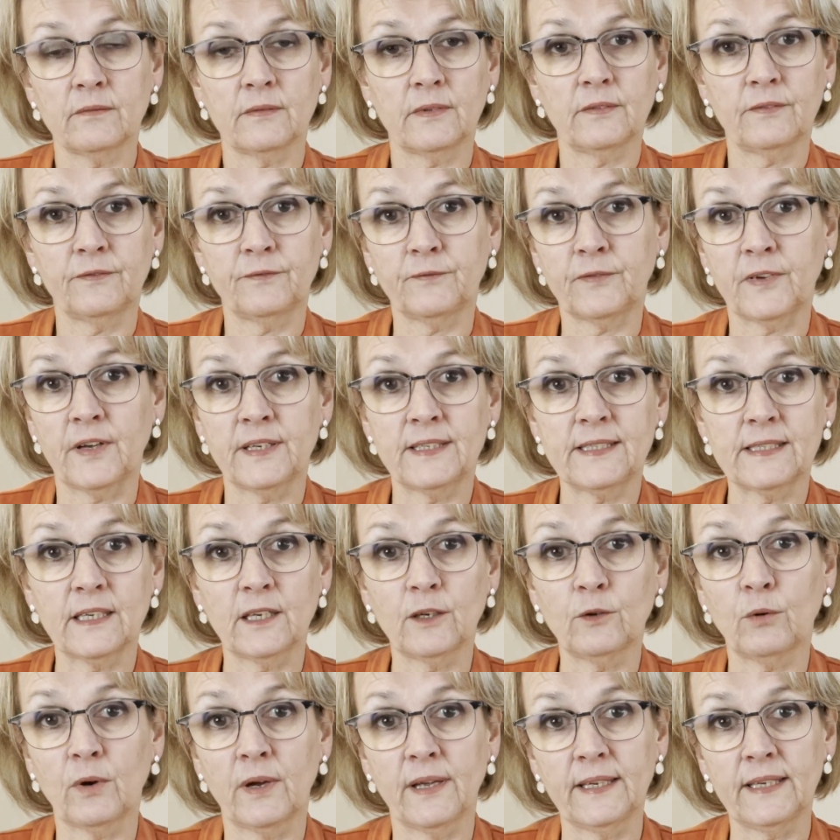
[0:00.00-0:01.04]
find it
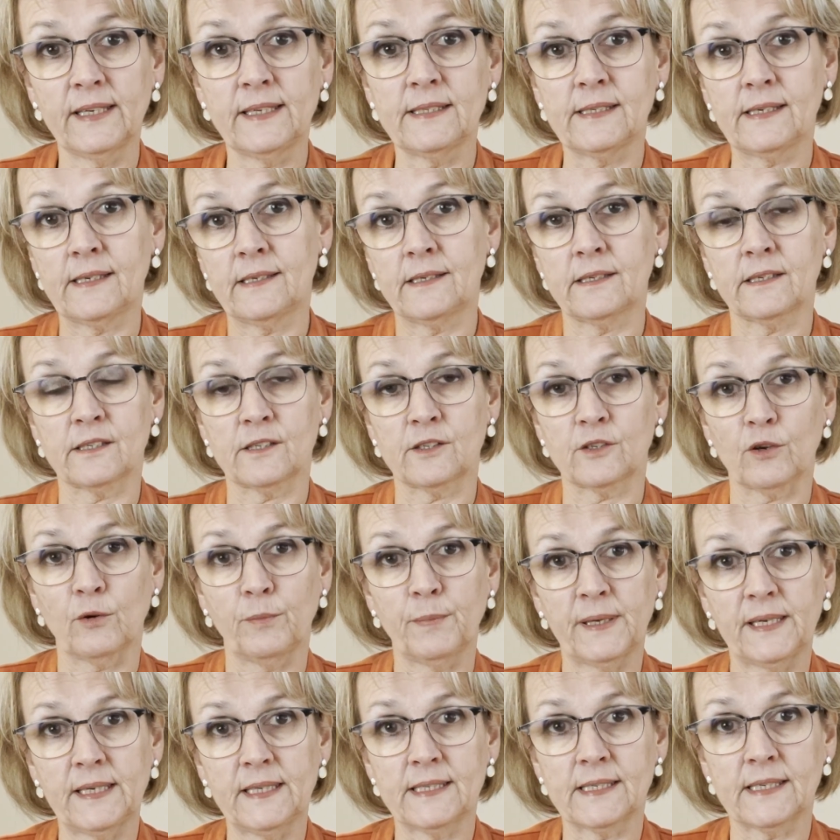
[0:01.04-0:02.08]
quite easy to stop
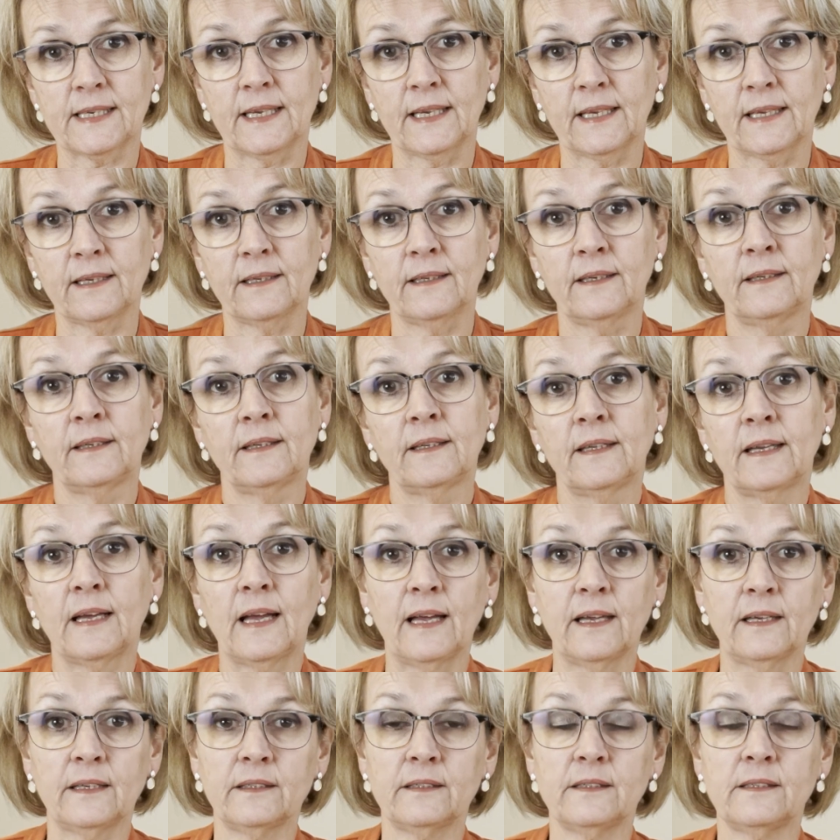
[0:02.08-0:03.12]
eating
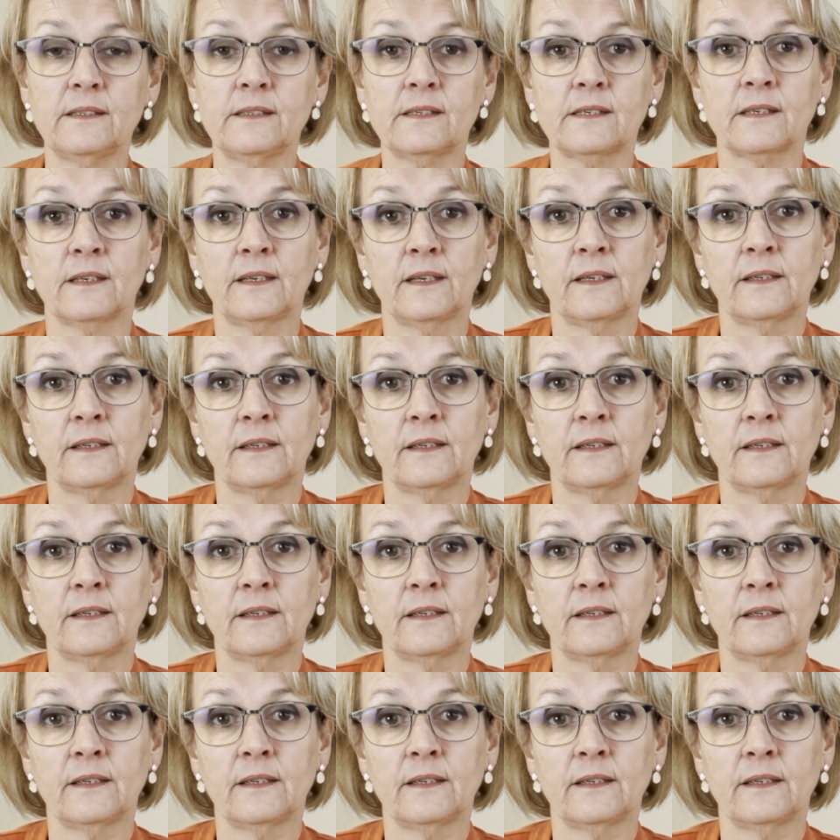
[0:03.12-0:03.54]
and